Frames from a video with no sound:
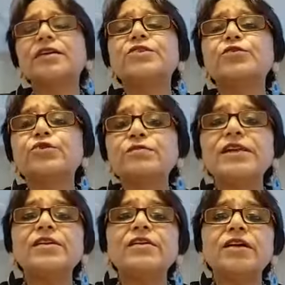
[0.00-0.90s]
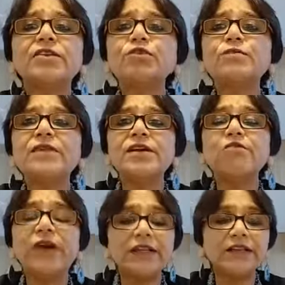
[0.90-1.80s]
it could
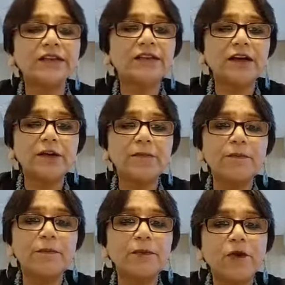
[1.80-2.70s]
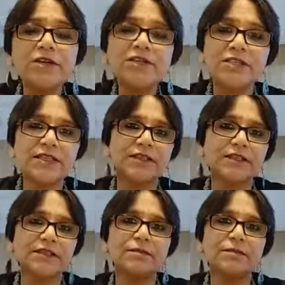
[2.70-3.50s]
mean wealth in a broader sense,